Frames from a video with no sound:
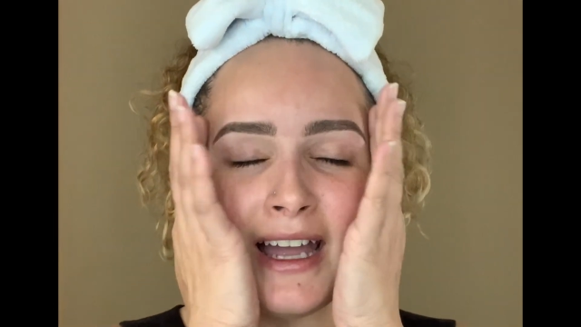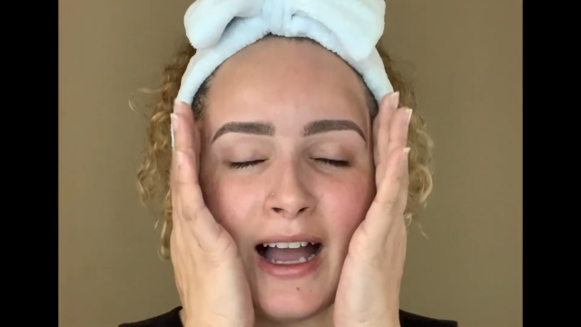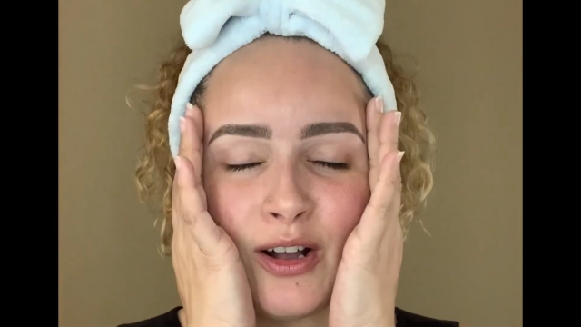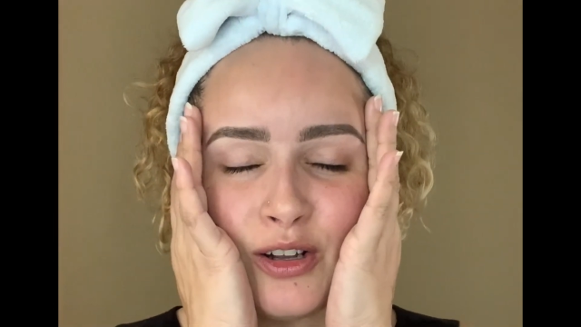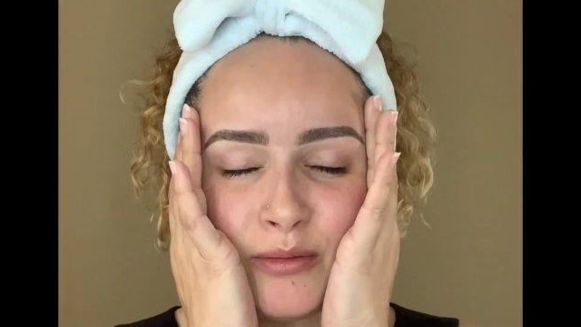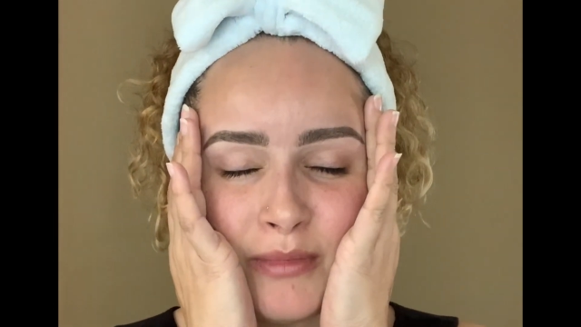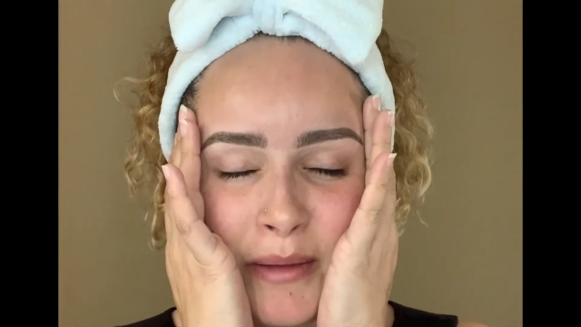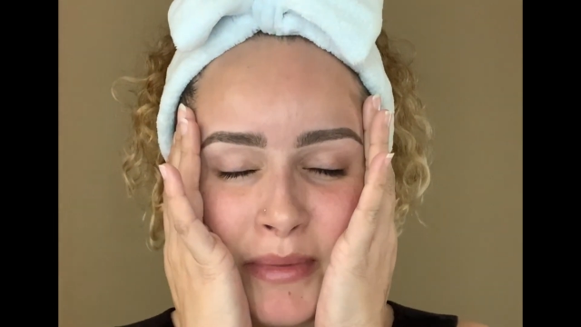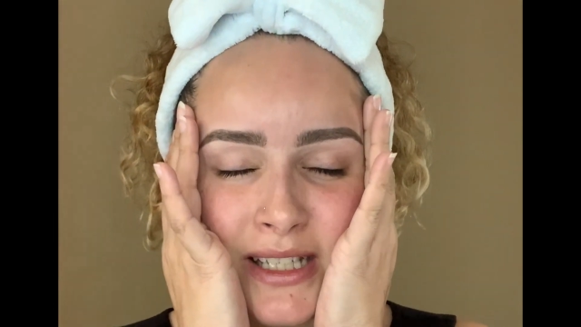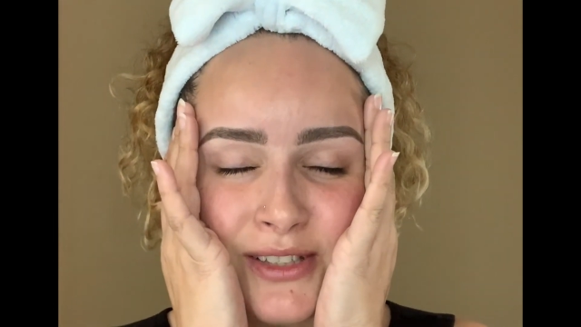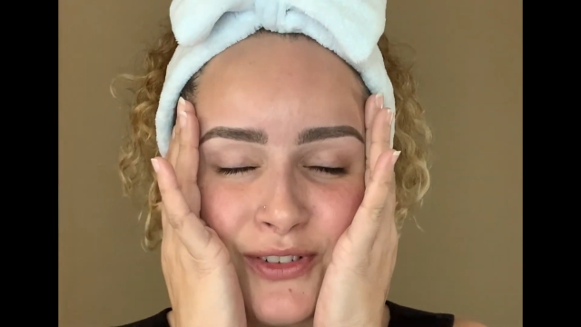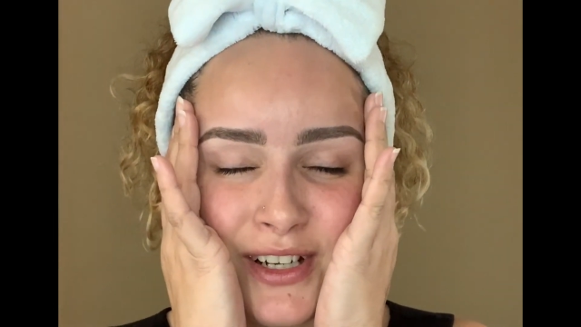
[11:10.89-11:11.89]
How come my
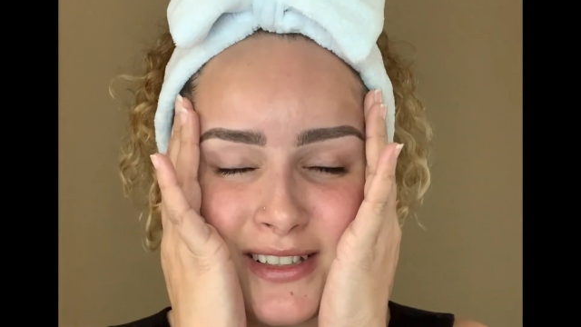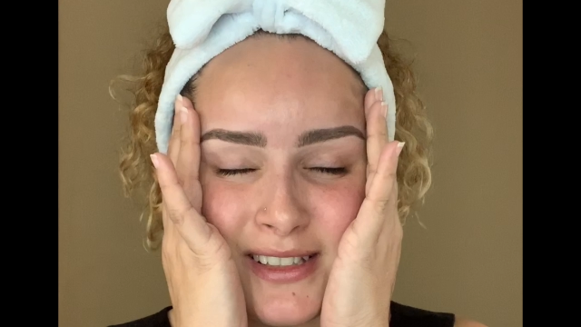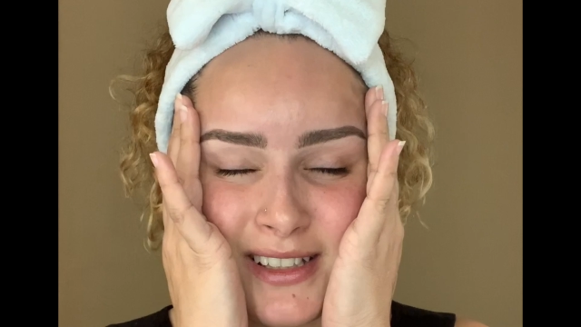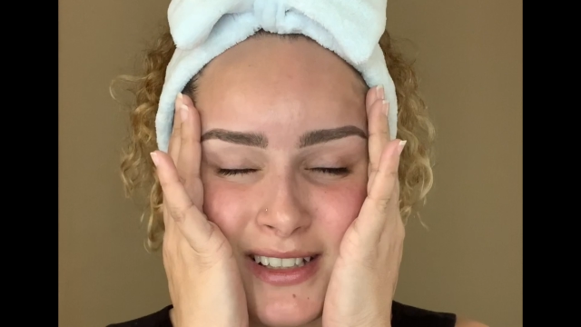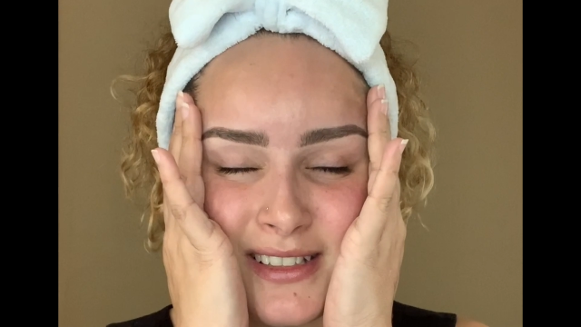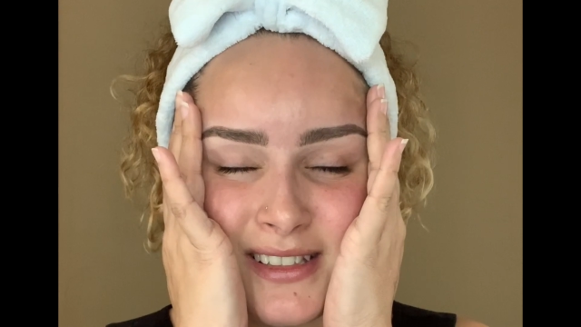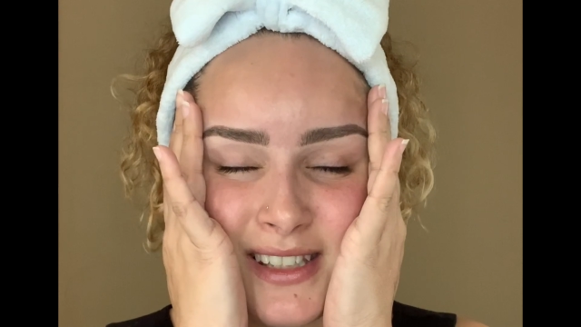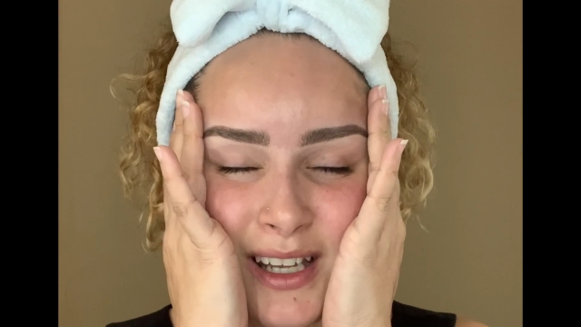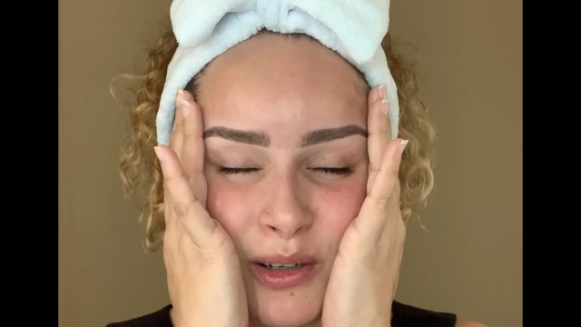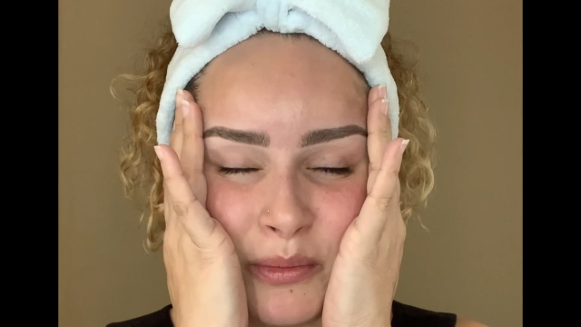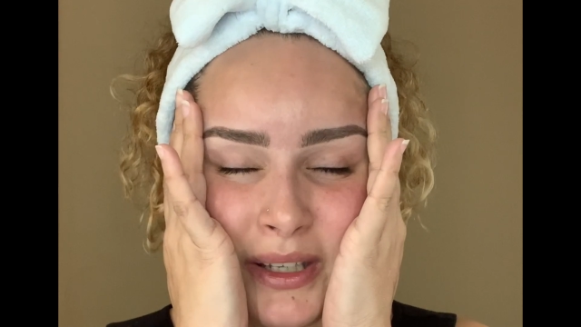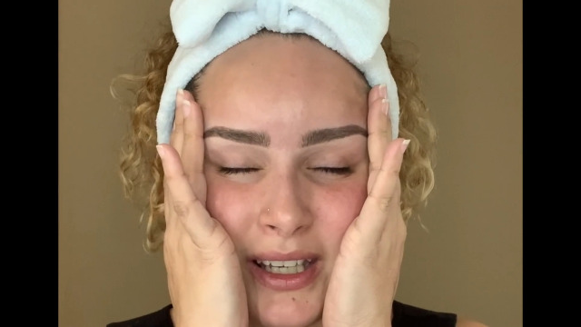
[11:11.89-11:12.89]
best friends didn't
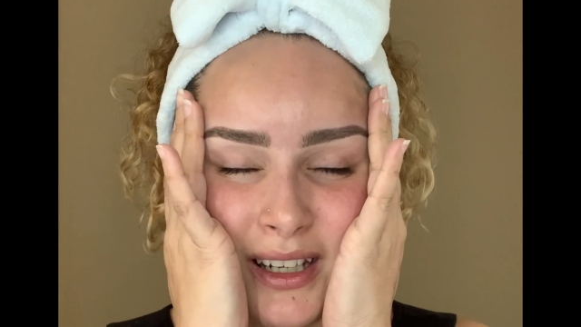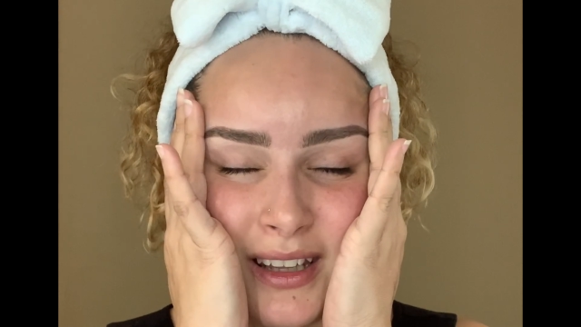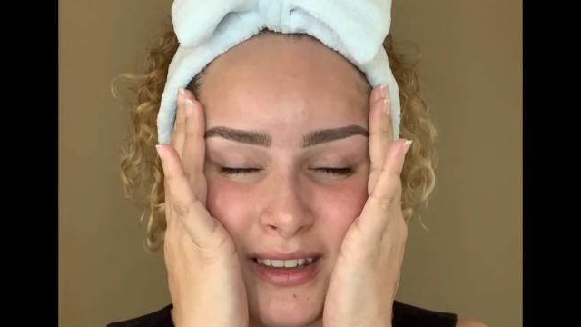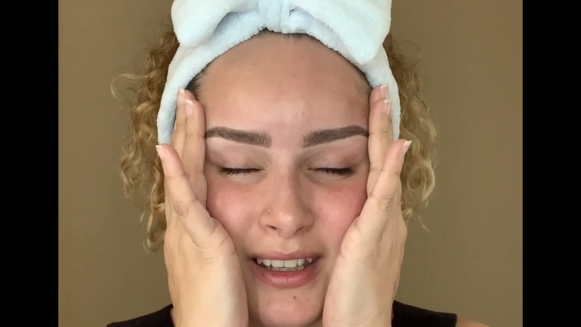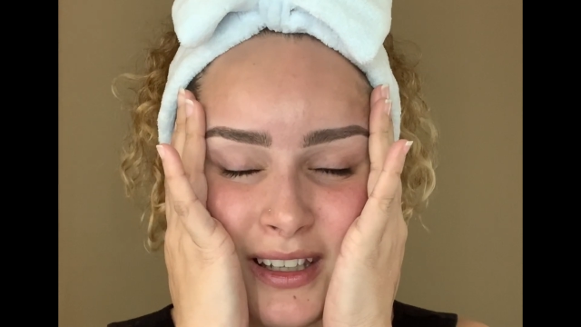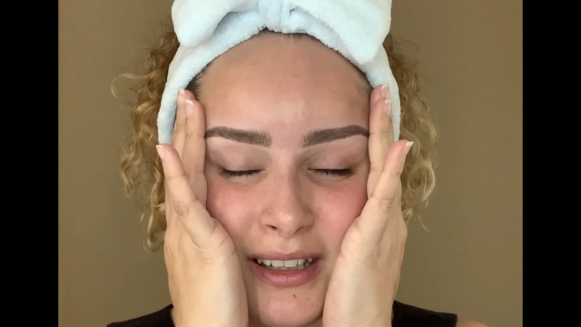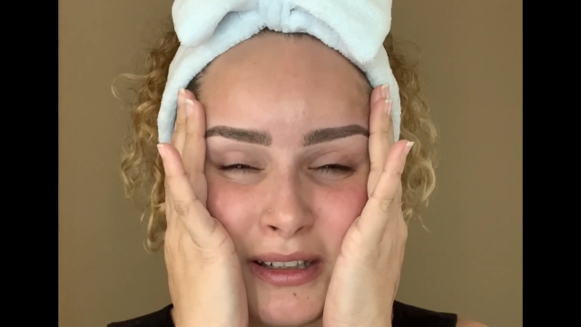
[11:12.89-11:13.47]
tell me anything?